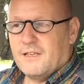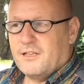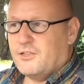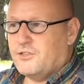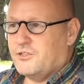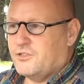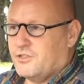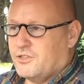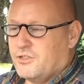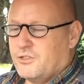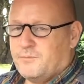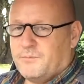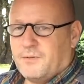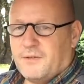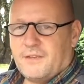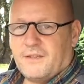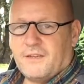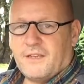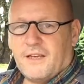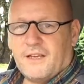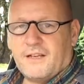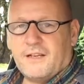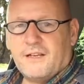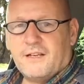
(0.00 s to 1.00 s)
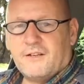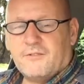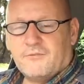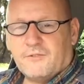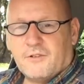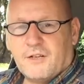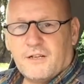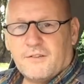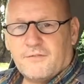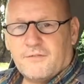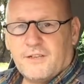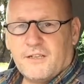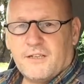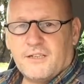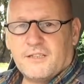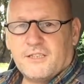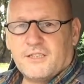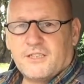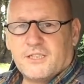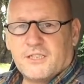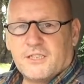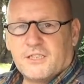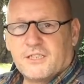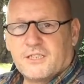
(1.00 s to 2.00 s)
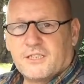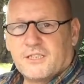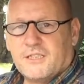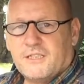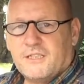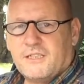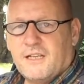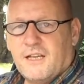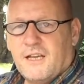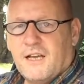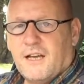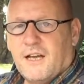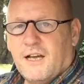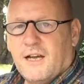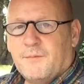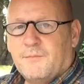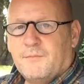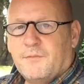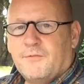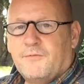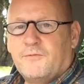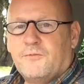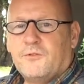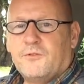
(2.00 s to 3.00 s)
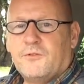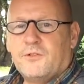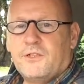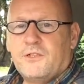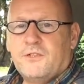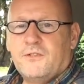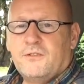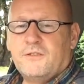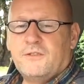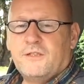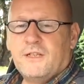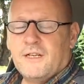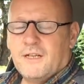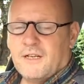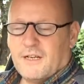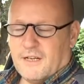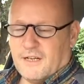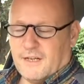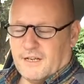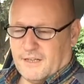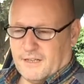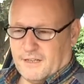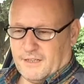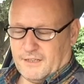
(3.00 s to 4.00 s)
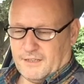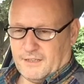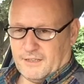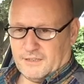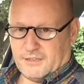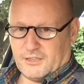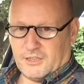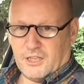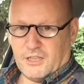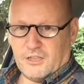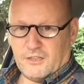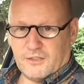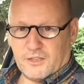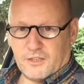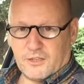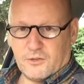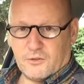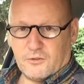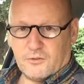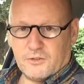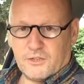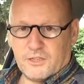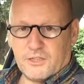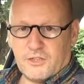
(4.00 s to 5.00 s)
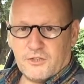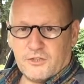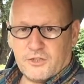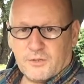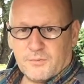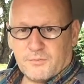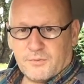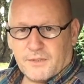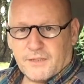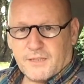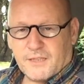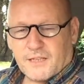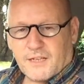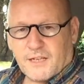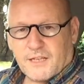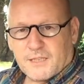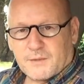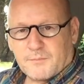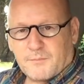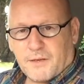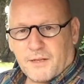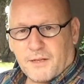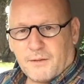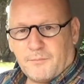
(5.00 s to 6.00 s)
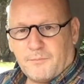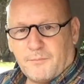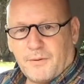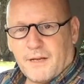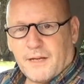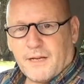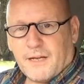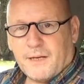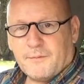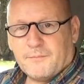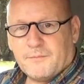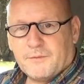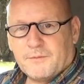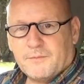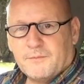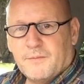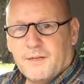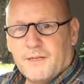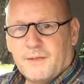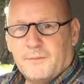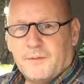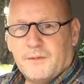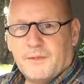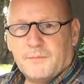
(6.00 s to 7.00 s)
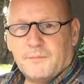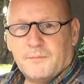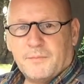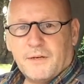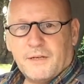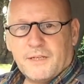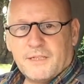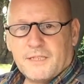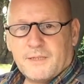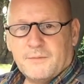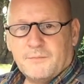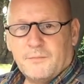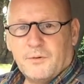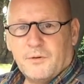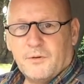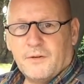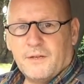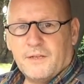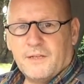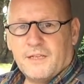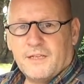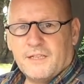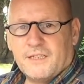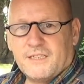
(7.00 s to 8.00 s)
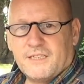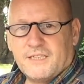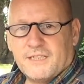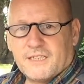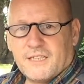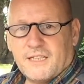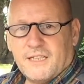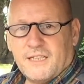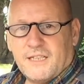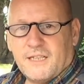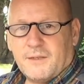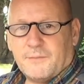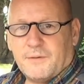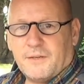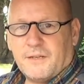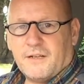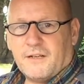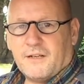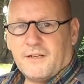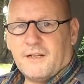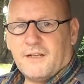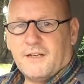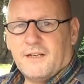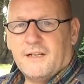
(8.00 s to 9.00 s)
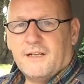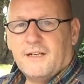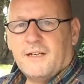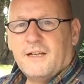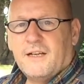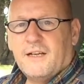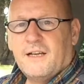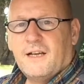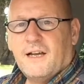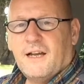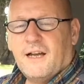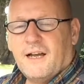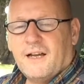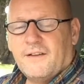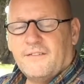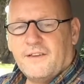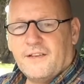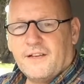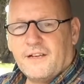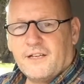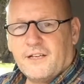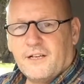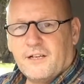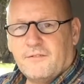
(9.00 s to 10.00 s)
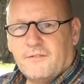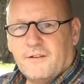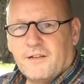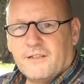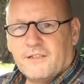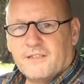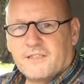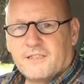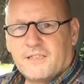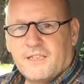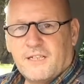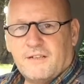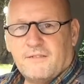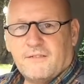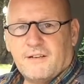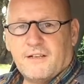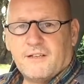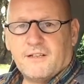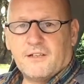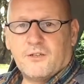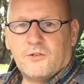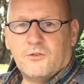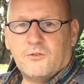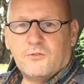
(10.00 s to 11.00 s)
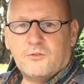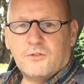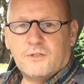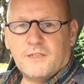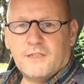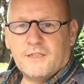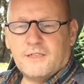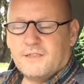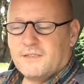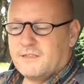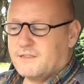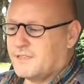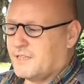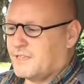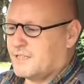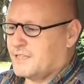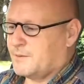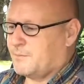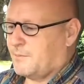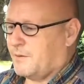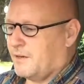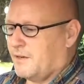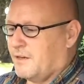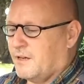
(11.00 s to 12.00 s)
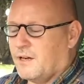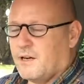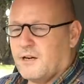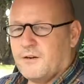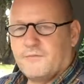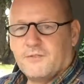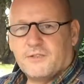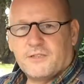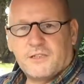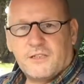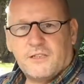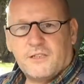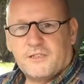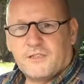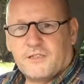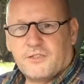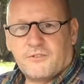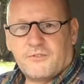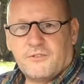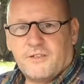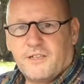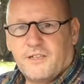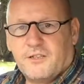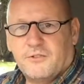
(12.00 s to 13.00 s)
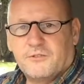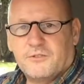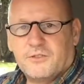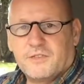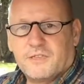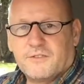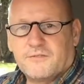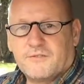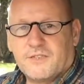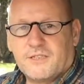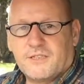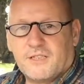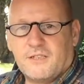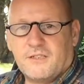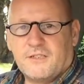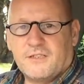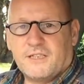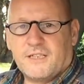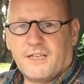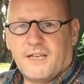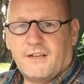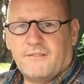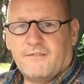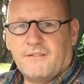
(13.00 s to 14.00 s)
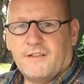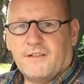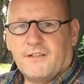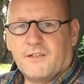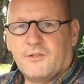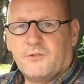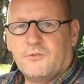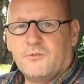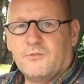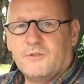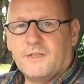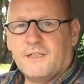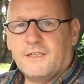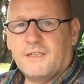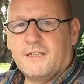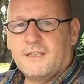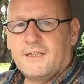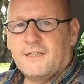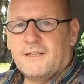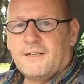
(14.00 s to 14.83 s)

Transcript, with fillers: You should be then arriving at the junction, and before you uh, turn the corner, you should bring the clutch pedal back up to maybe the biting point and just a little bit higher and then go around, steer around the corner. Takes about half a turn to three quarters of a turn to get around the corner.